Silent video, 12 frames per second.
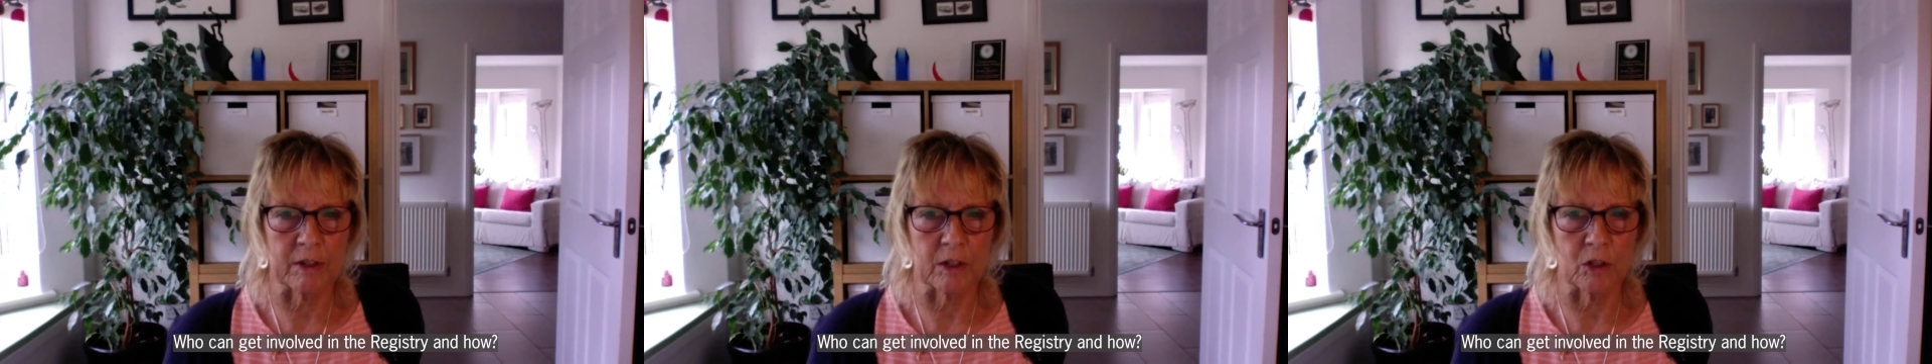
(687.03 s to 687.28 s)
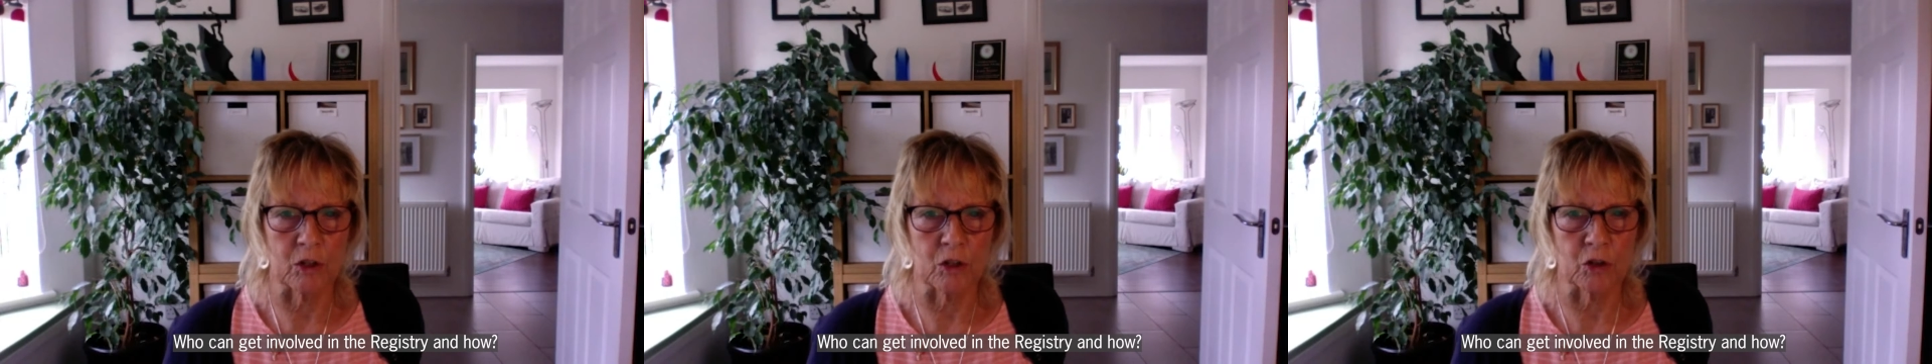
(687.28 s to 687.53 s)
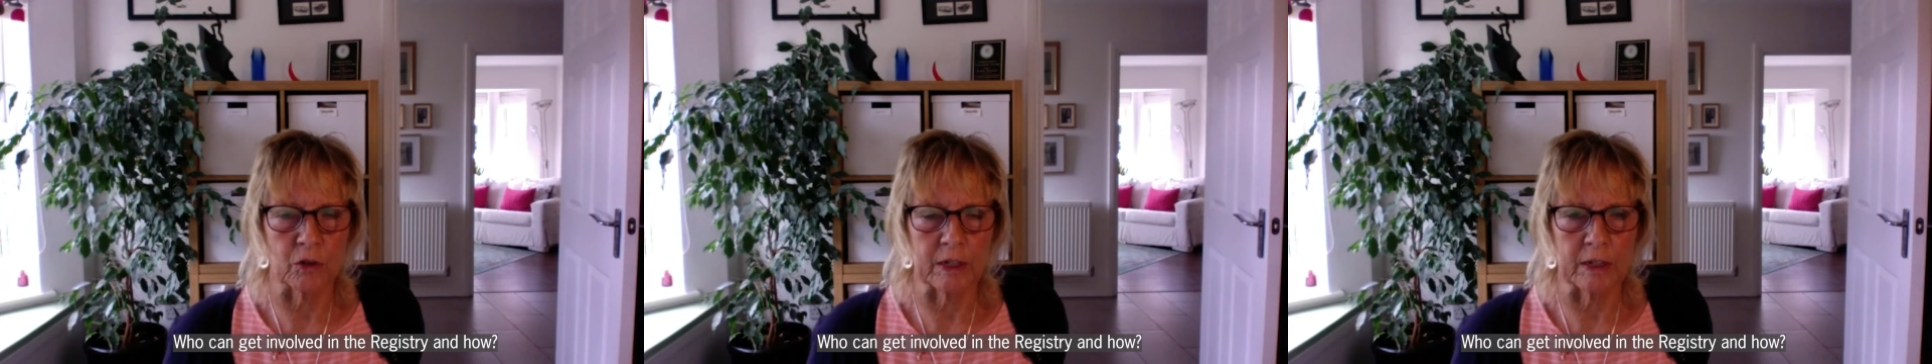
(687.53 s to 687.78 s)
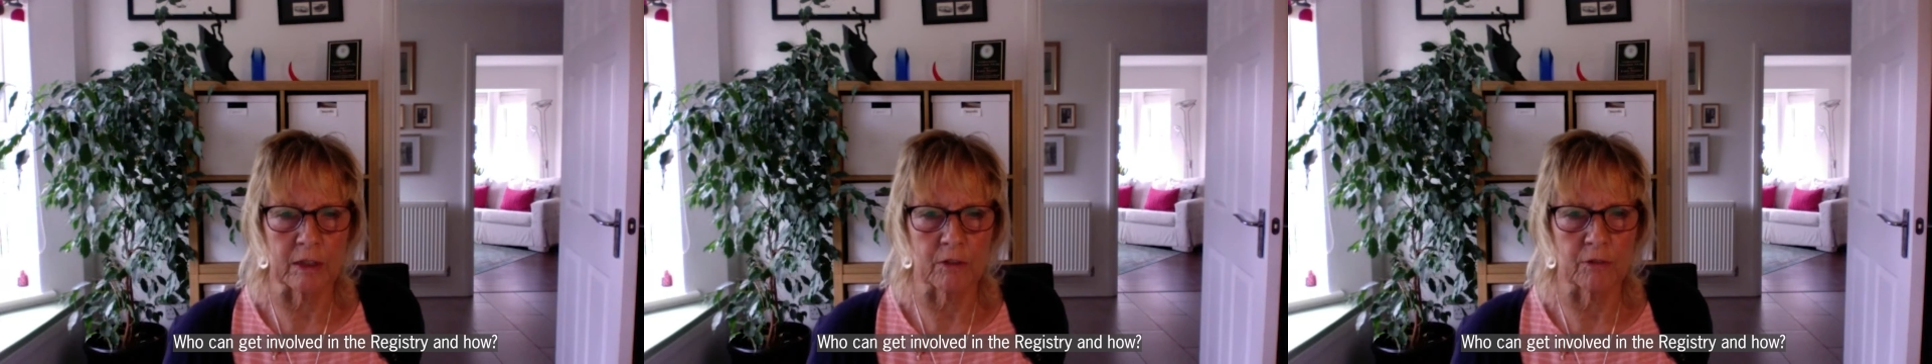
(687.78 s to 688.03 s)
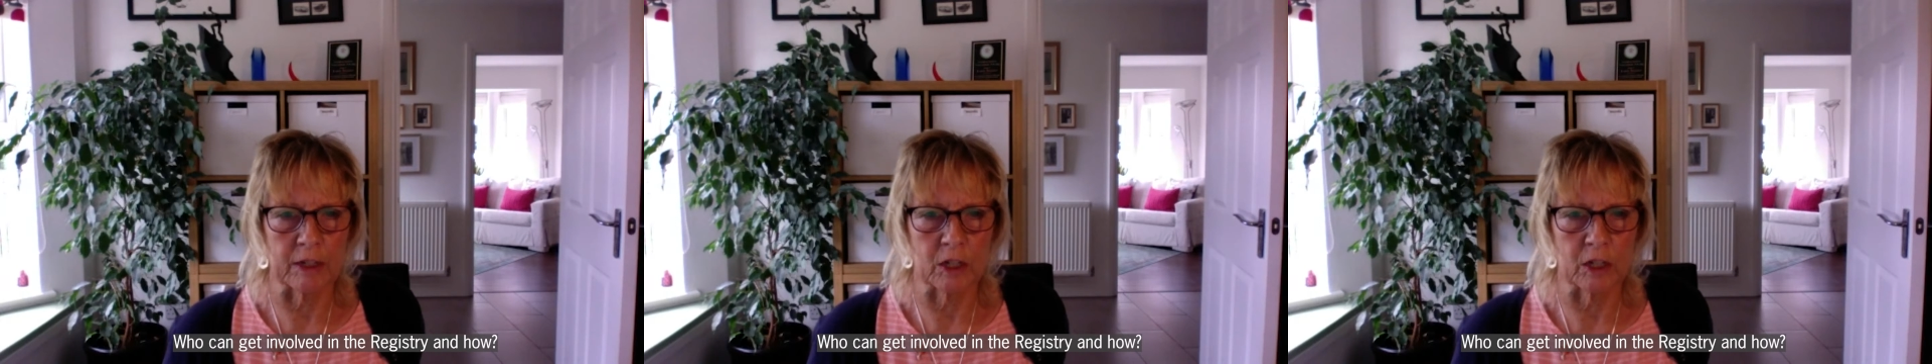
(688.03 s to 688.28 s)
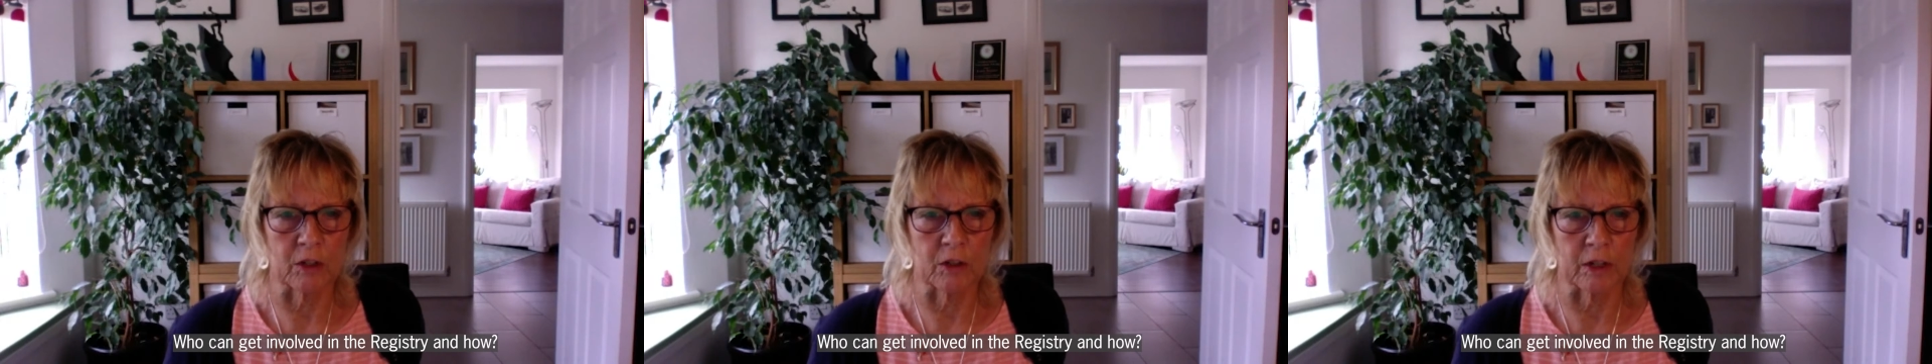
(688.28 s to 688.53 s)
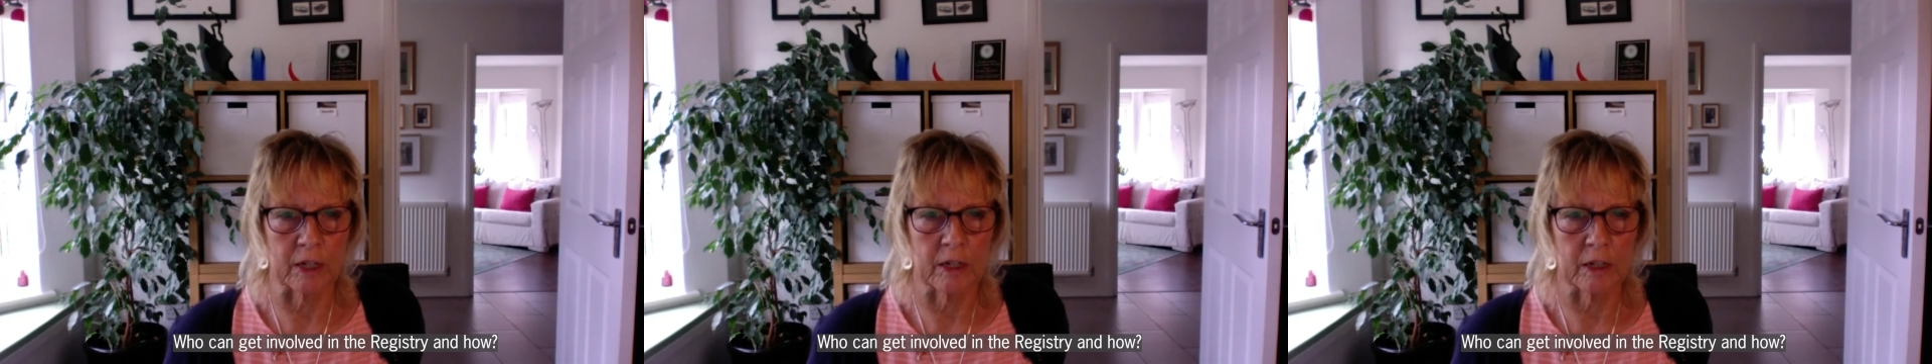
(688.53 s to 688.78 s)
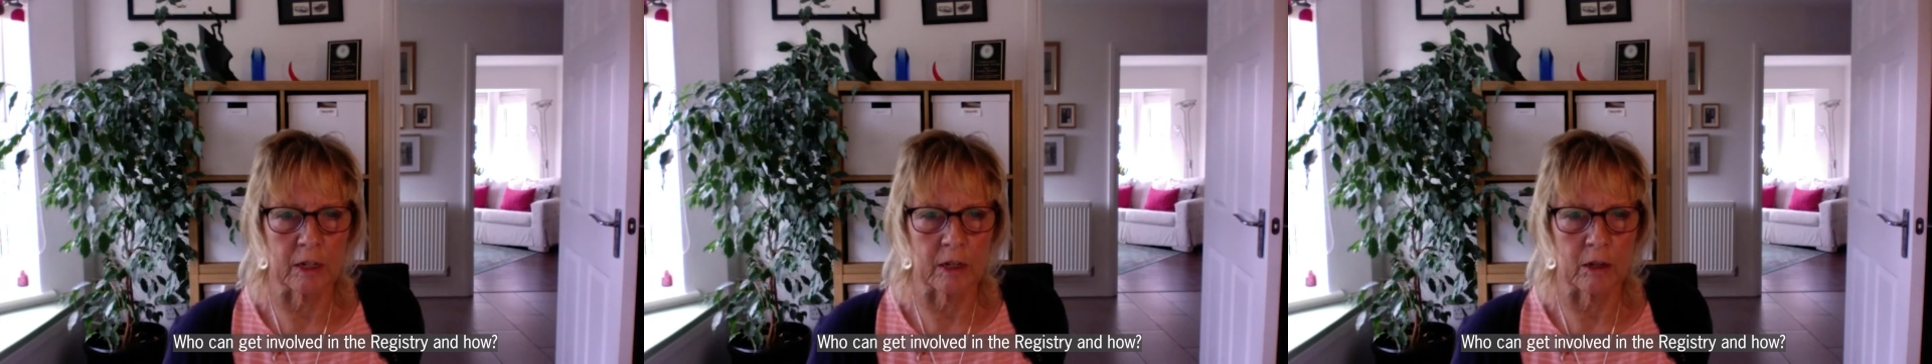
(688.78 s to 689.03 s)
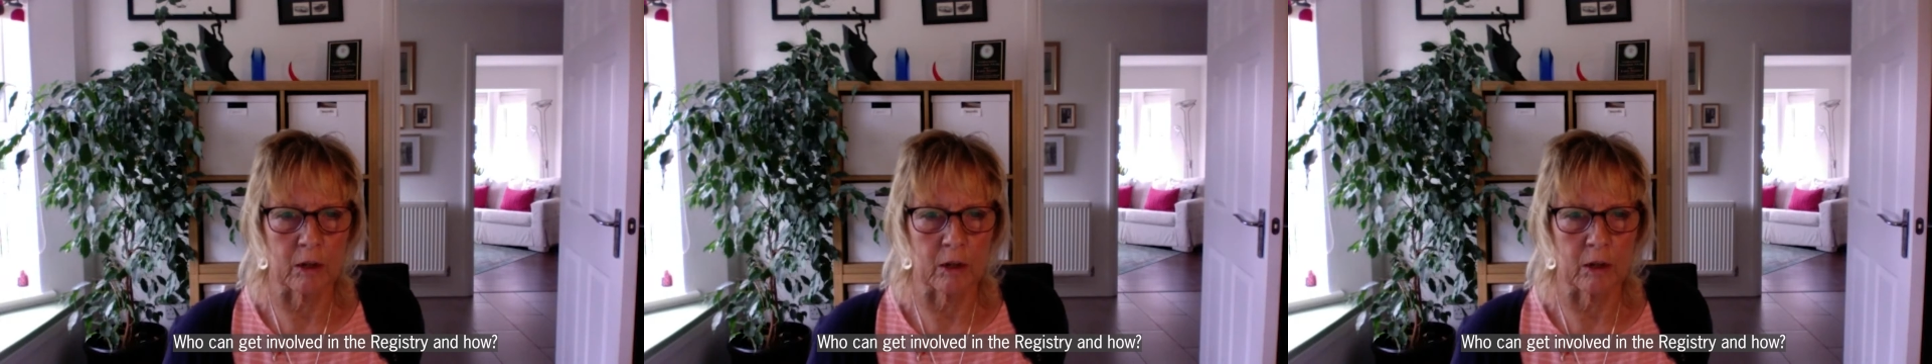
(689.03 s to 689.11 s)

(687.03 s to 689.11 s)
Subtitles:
in joining the registry,